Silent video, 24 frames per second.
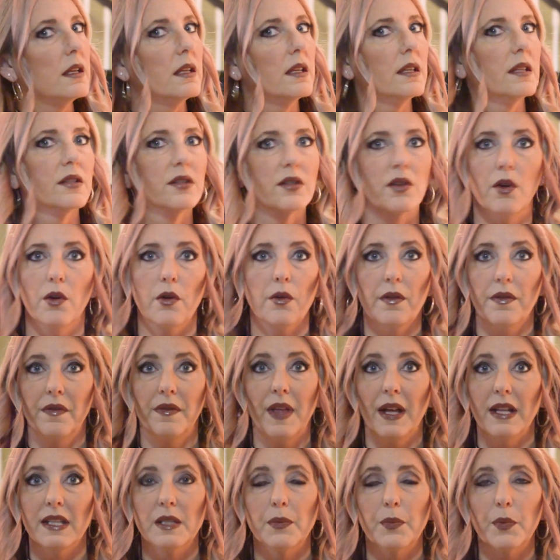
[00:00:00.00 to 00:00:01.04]
So
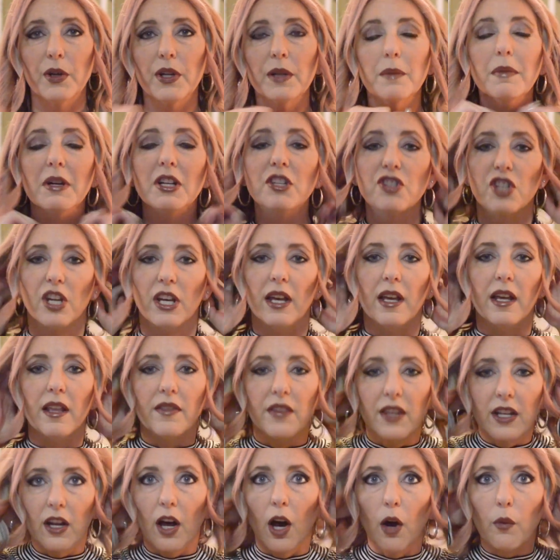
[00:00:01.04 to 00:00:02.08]
that's pretty much it. And
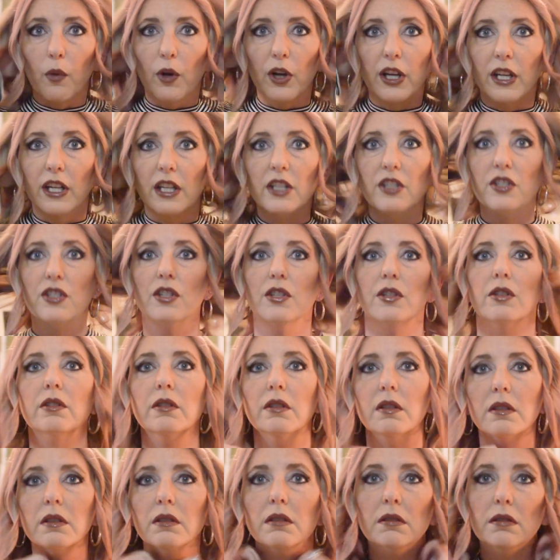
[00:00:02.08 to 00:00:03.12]
then all we're gonna do,
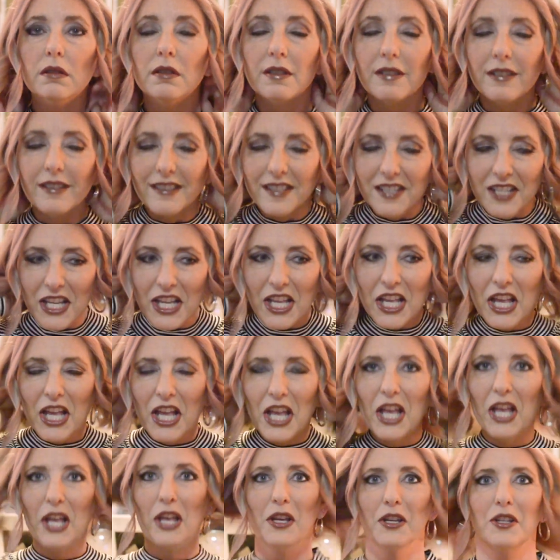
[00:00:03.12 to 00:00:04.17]

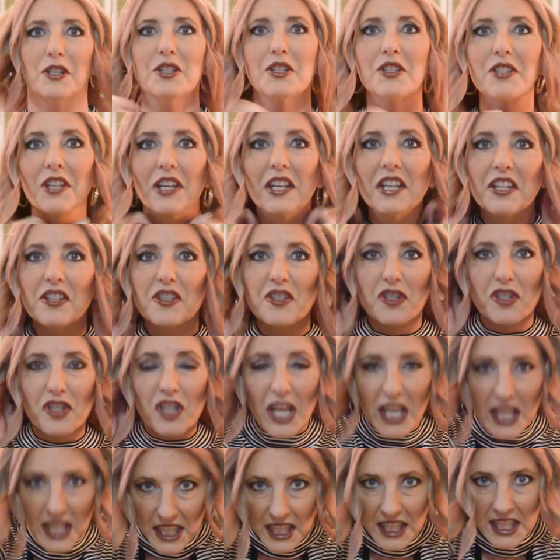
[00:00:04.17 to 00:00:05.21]
just gonna
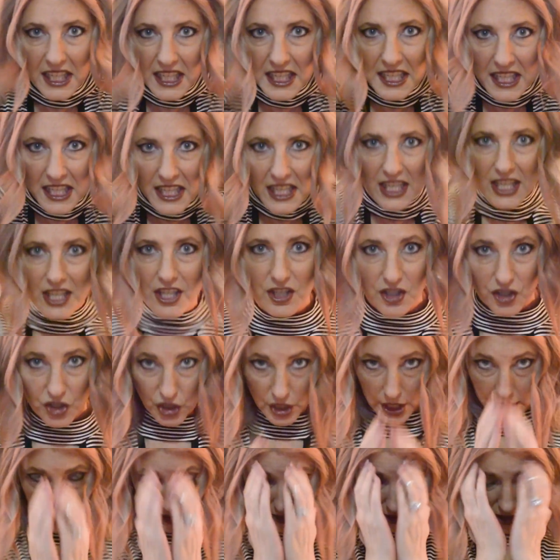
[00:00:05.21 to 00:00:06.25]
shake
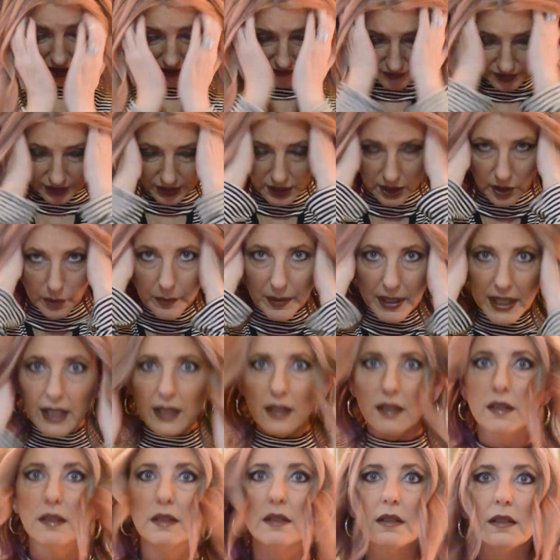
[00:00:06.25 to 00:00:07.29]
it off a little
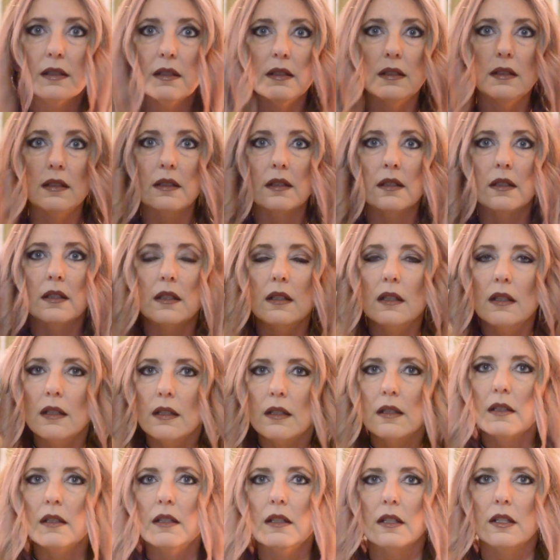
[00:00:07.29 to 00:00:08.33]
bit.
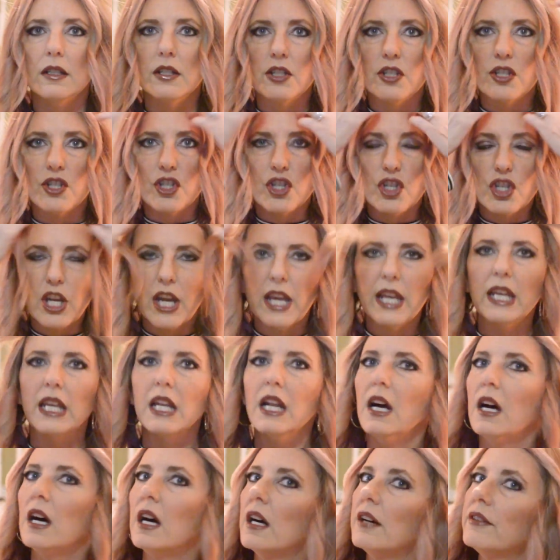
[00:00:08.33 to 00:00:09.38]
Shake it
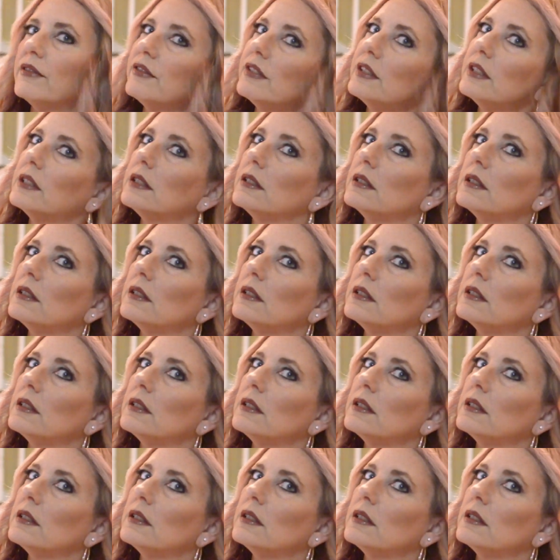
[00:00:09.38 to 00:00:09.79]
off.